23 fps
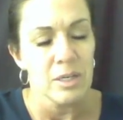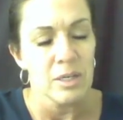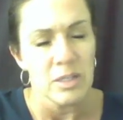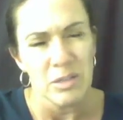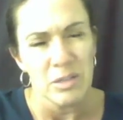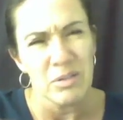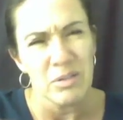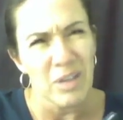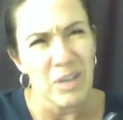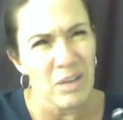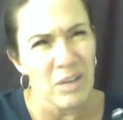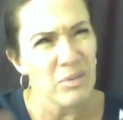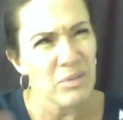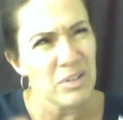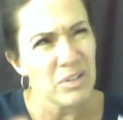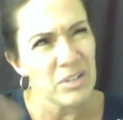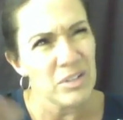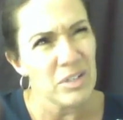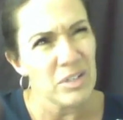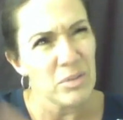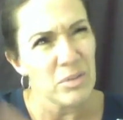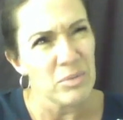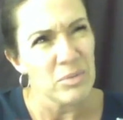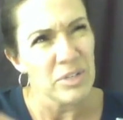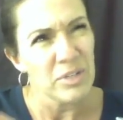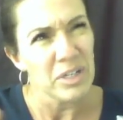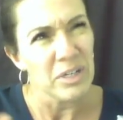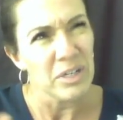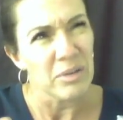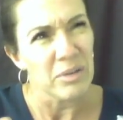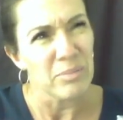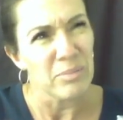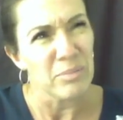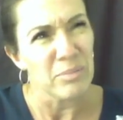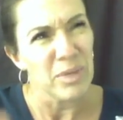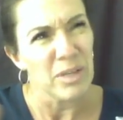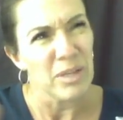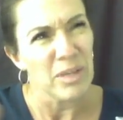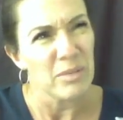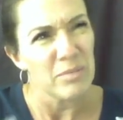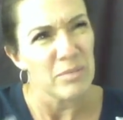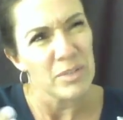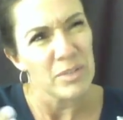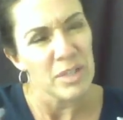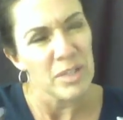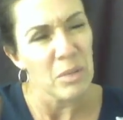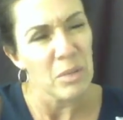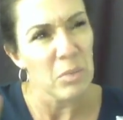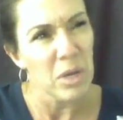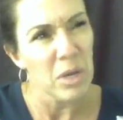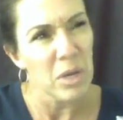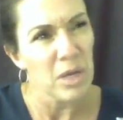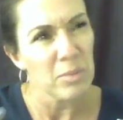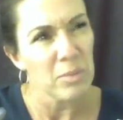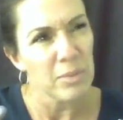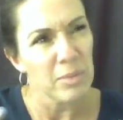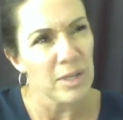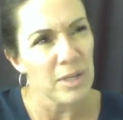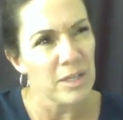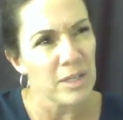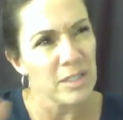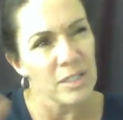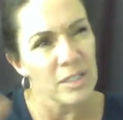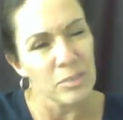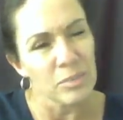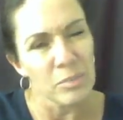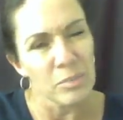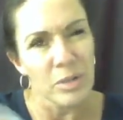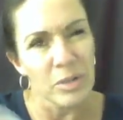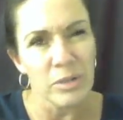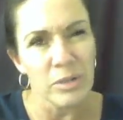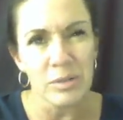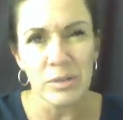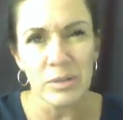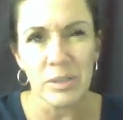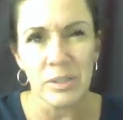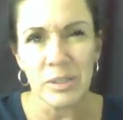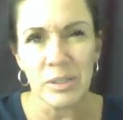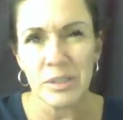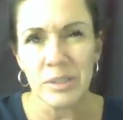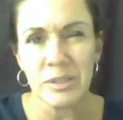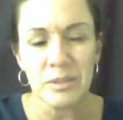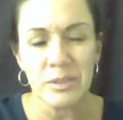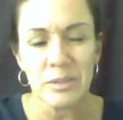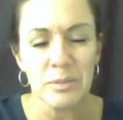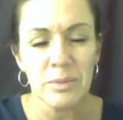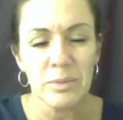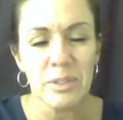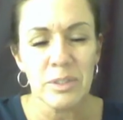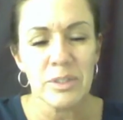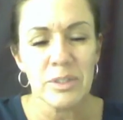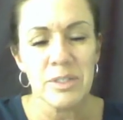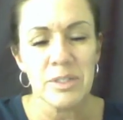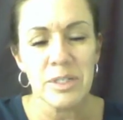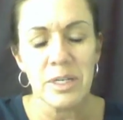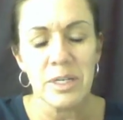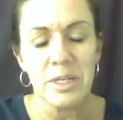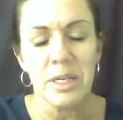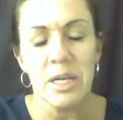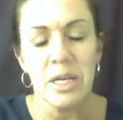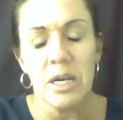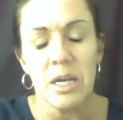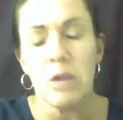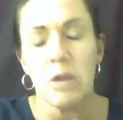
I want to say it was like a semi-plastic metal gun, I want to say.